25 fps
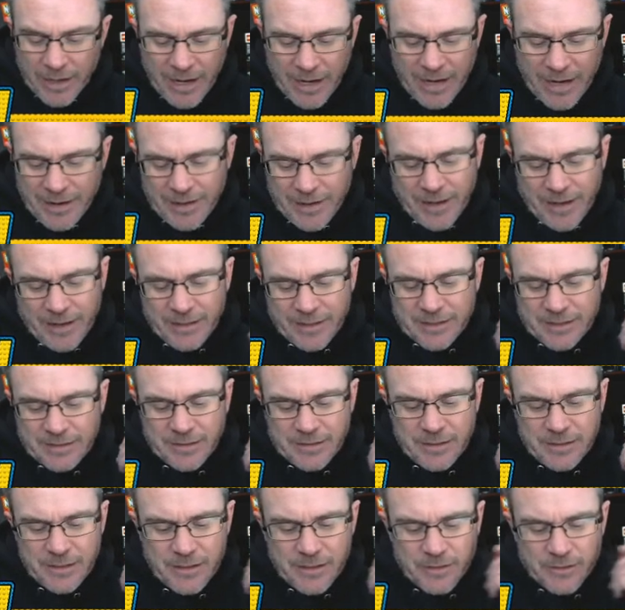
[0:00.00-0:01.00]
I
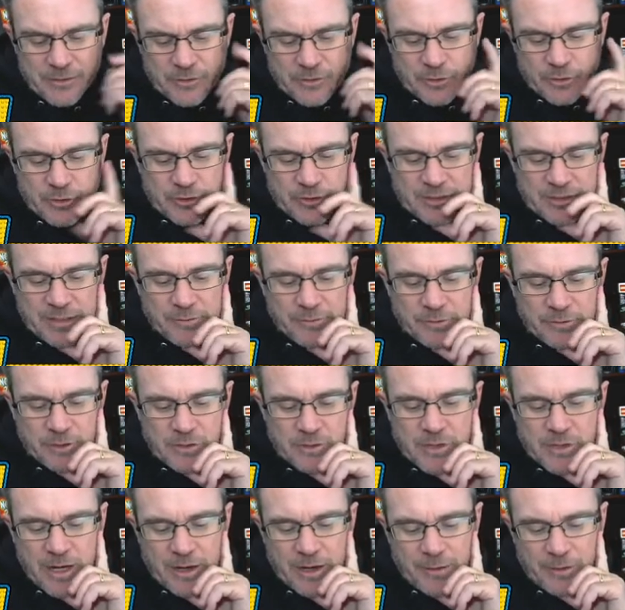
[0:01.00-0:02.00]
honestly should you stay with
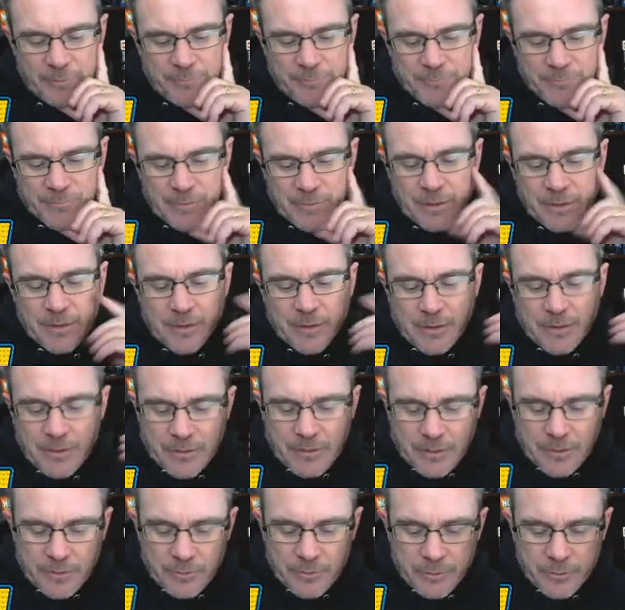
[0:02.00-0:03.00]
Ninjago.
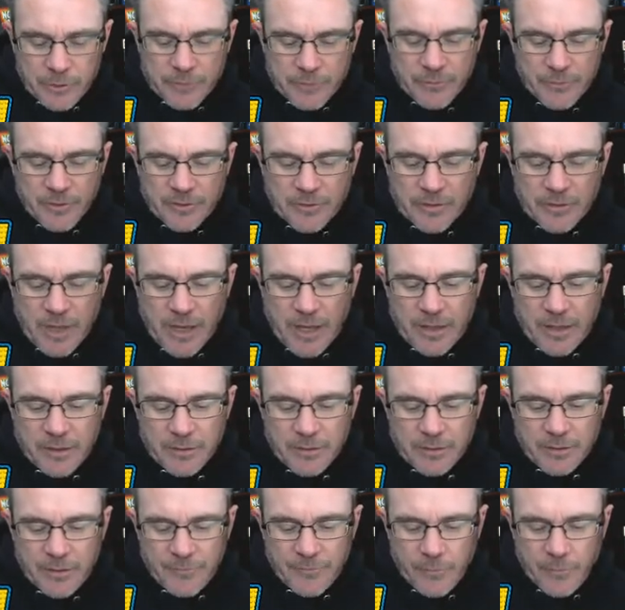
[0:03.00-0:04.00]
Nooch feels
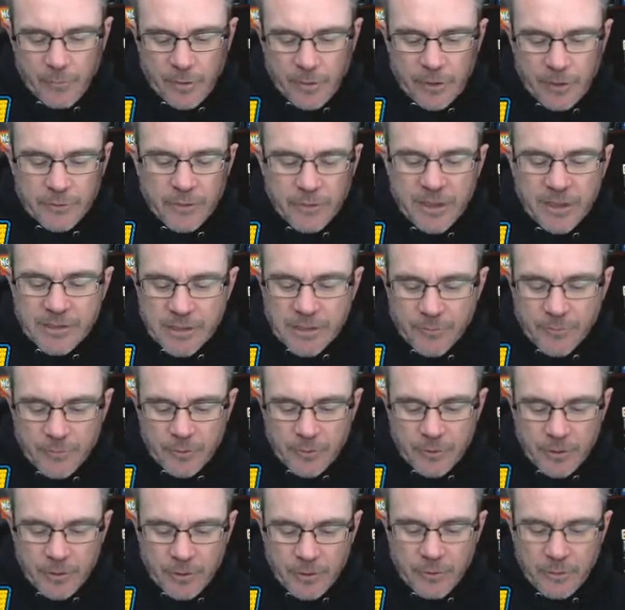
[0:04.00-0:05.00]
like if you want to try
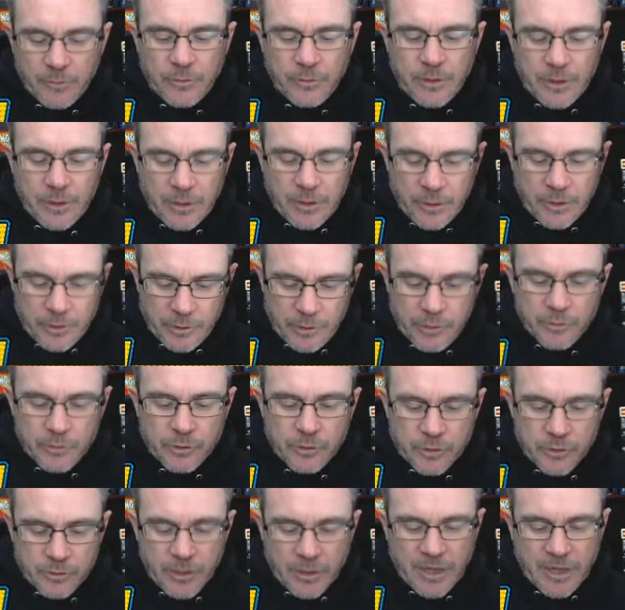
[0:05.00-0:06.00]
something new, you
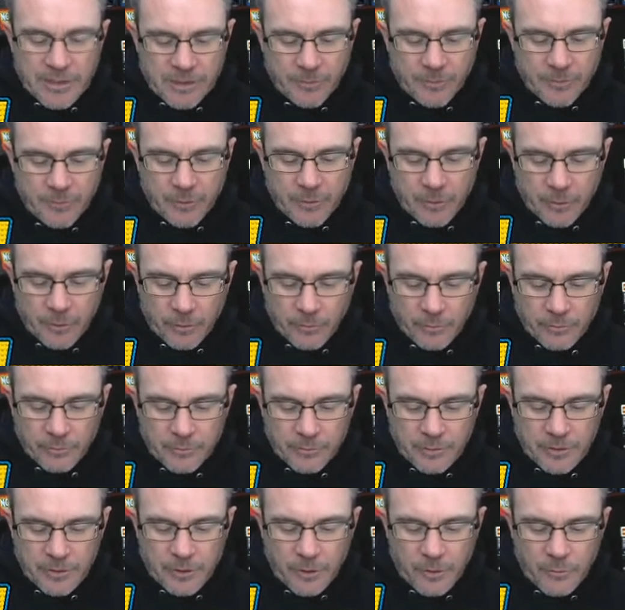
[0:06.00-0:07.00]
should try something new.
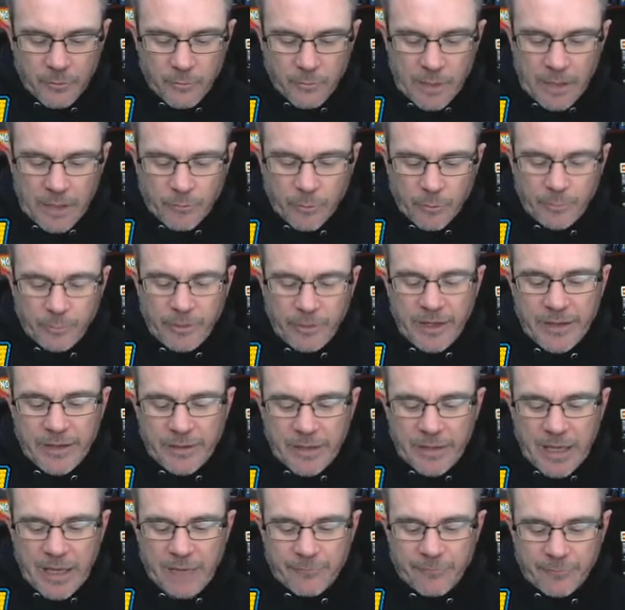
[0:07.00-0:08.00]
You know what? We're playing the
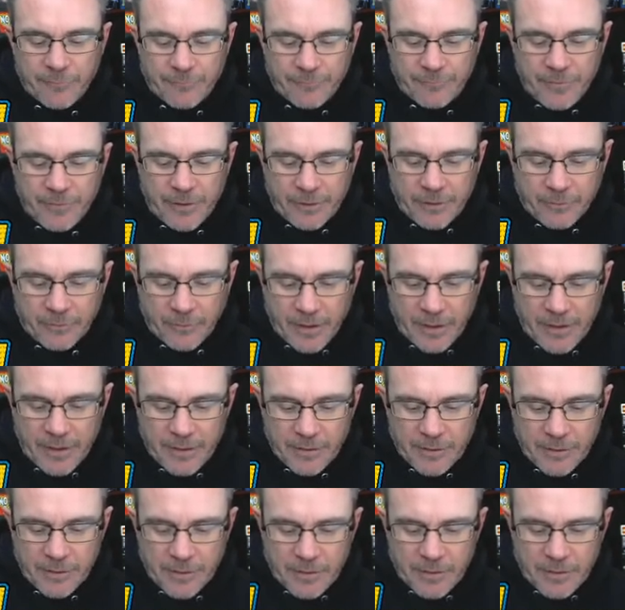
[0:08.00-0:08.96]
game for fun, right?